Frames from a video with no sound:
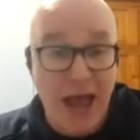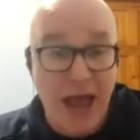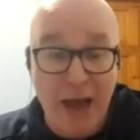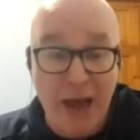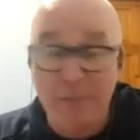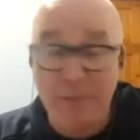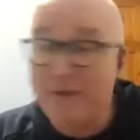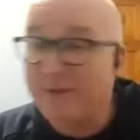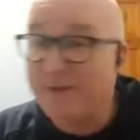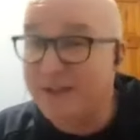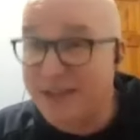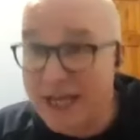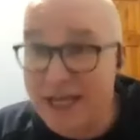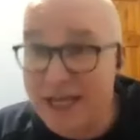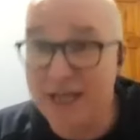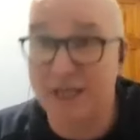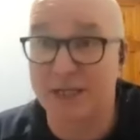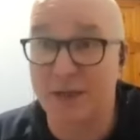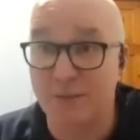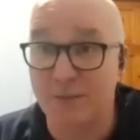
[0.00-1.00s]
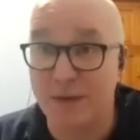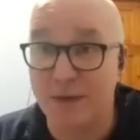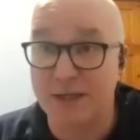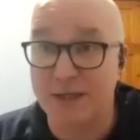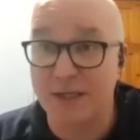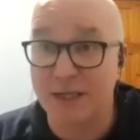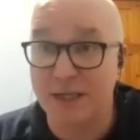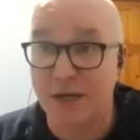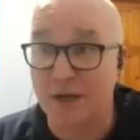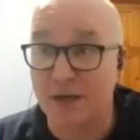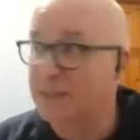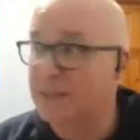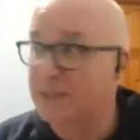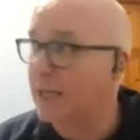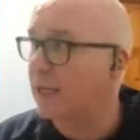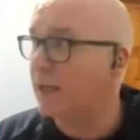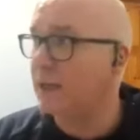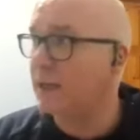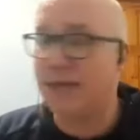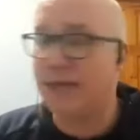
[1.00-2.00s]
And we've seen this in recent years.
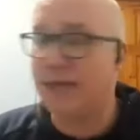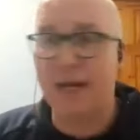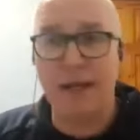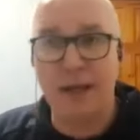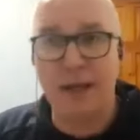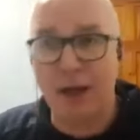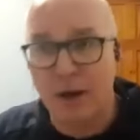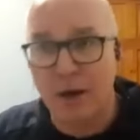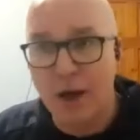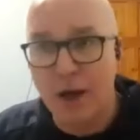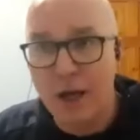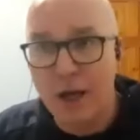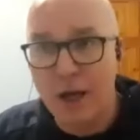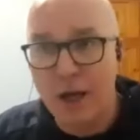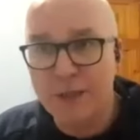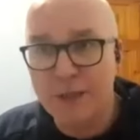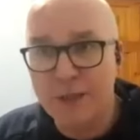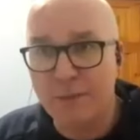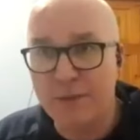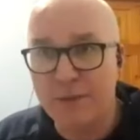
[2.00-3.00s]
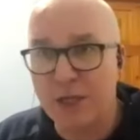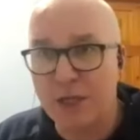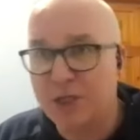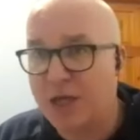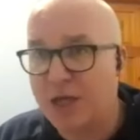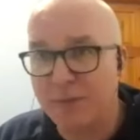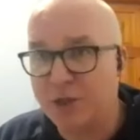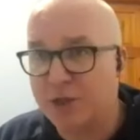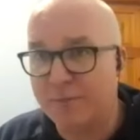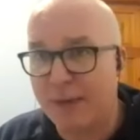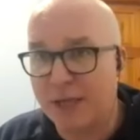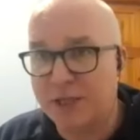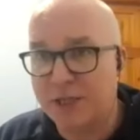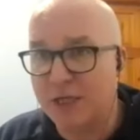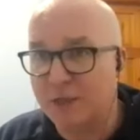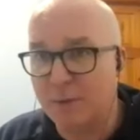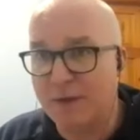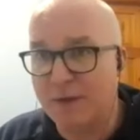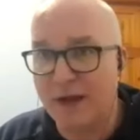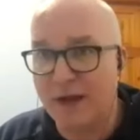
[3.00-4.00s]
Like you take there some of the championship
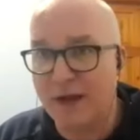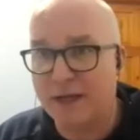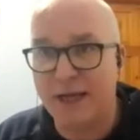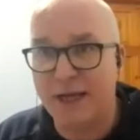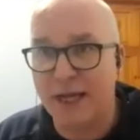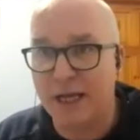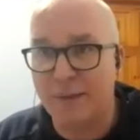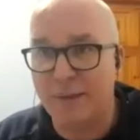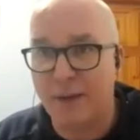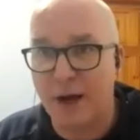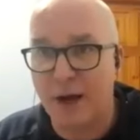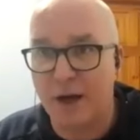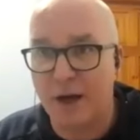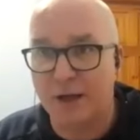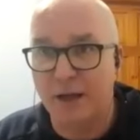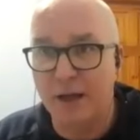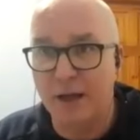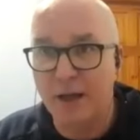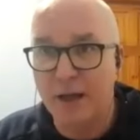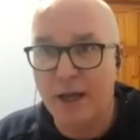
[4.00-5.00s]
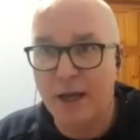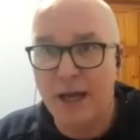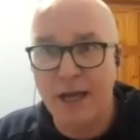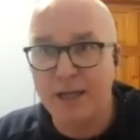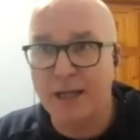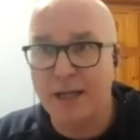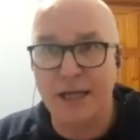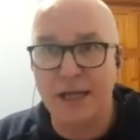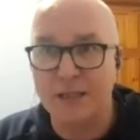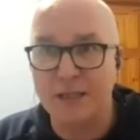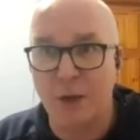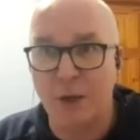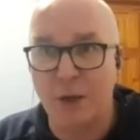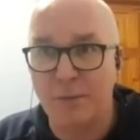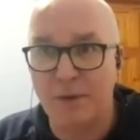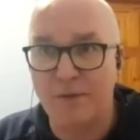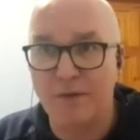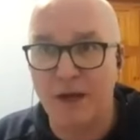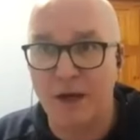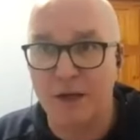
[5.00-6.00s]
matches we've had in Kenny Park, in the last couple
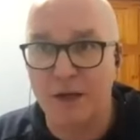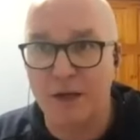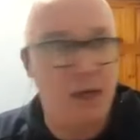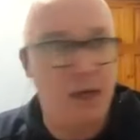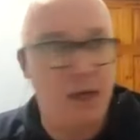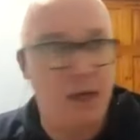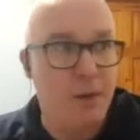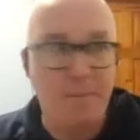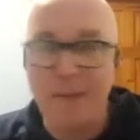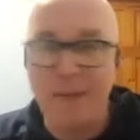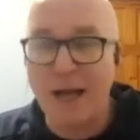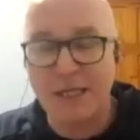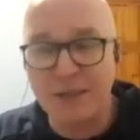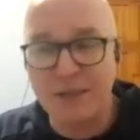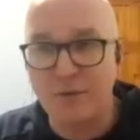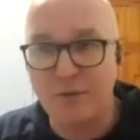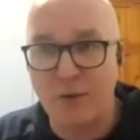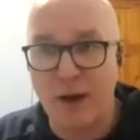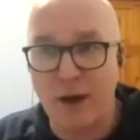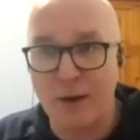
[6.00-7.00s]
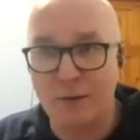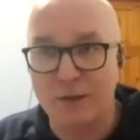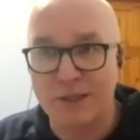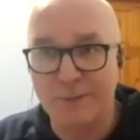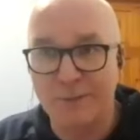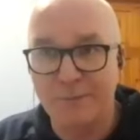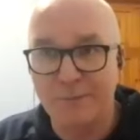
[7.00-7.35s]
of years. Massive crowds.